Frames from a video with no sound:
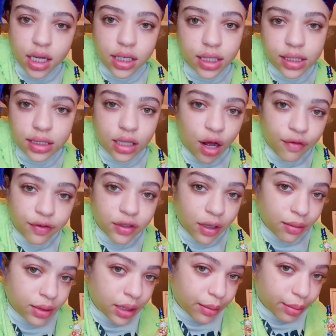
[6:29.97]
It's off
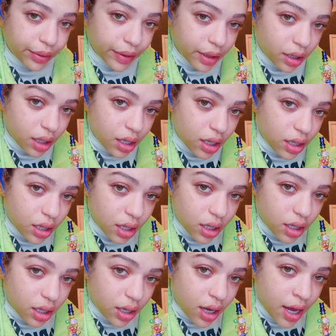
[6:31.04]
subject, but
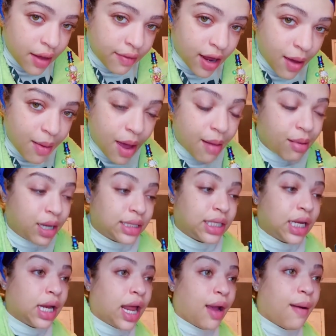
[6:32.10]
I haven't got my eyebrows
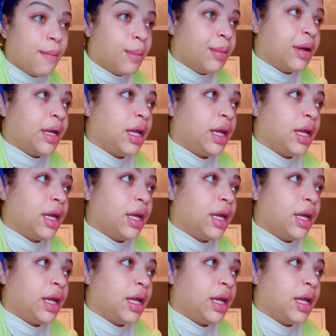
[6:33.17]
done like I'm white.